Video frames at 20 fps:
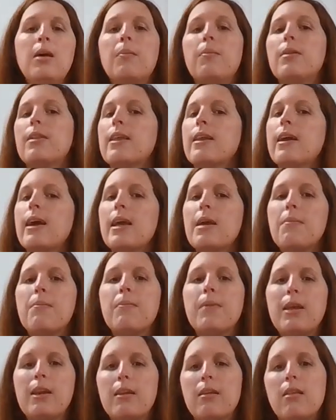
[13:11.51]
but then I
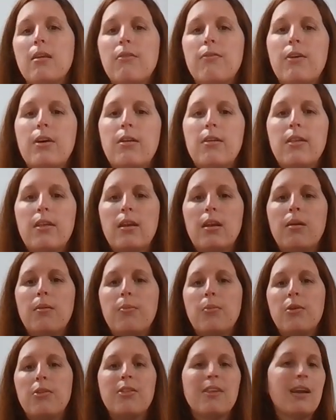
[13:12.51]
immediately follow that
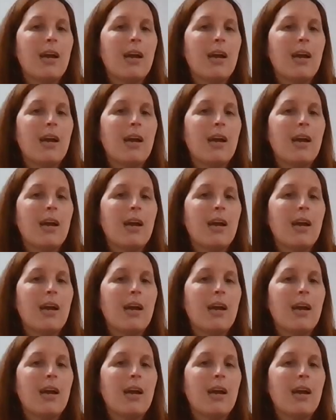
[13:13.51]
up with,